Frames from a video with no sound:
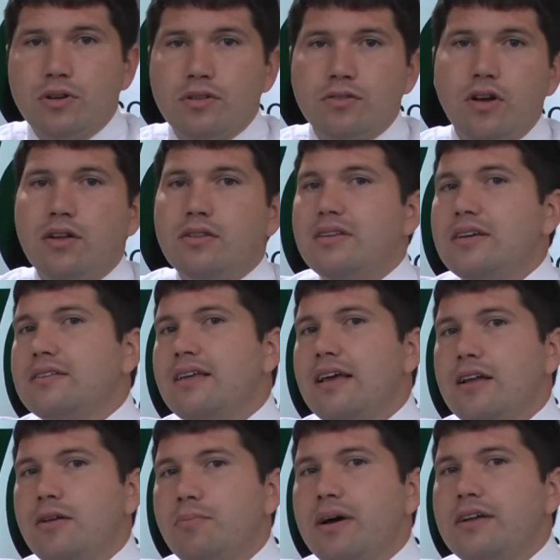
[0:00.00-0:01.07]
It's all
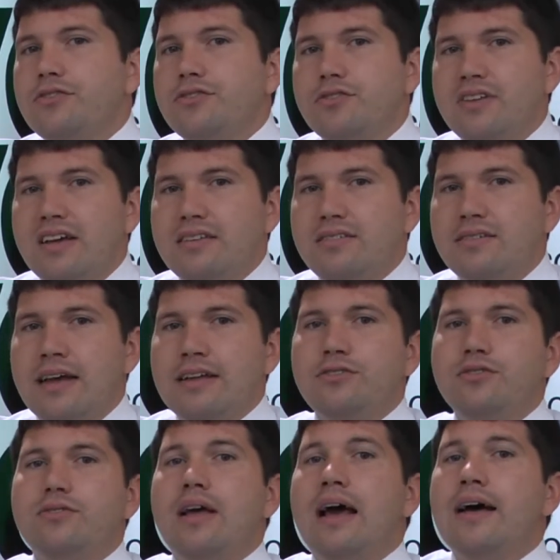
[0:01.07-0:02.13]
dictated by your state
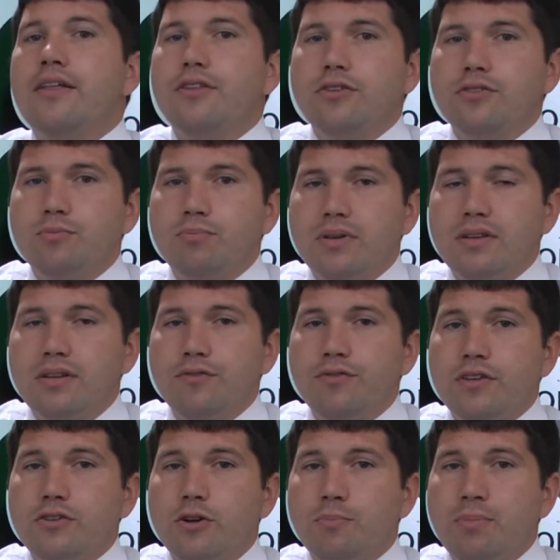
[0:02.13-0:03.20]
statute, how those
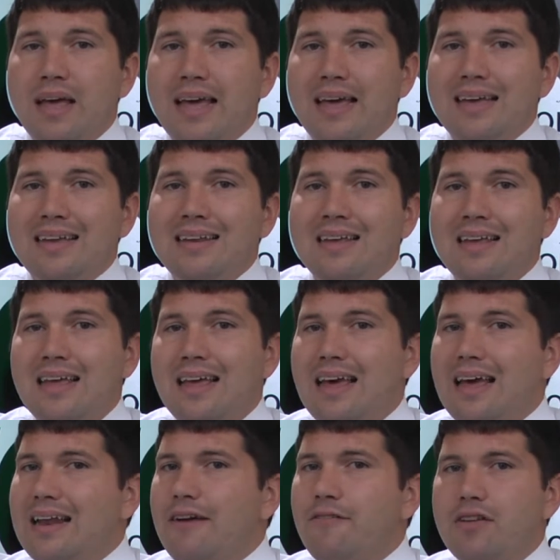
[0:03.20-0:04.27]
benefits are paid,
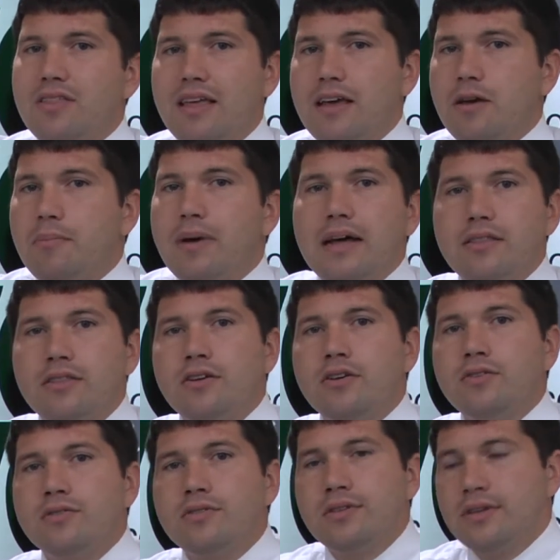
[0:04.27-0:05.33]
and everything about
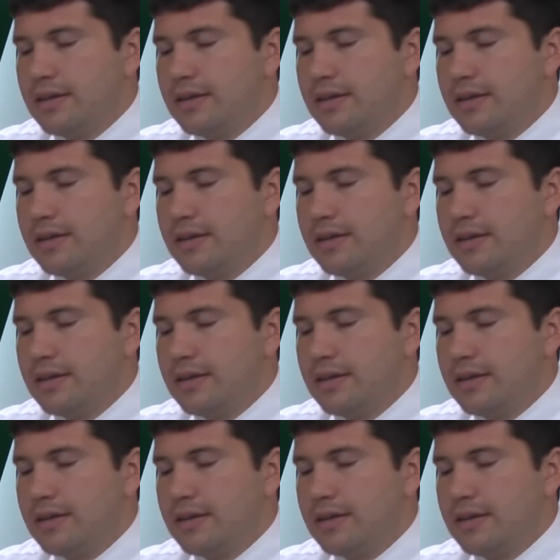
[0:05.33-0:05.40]
those.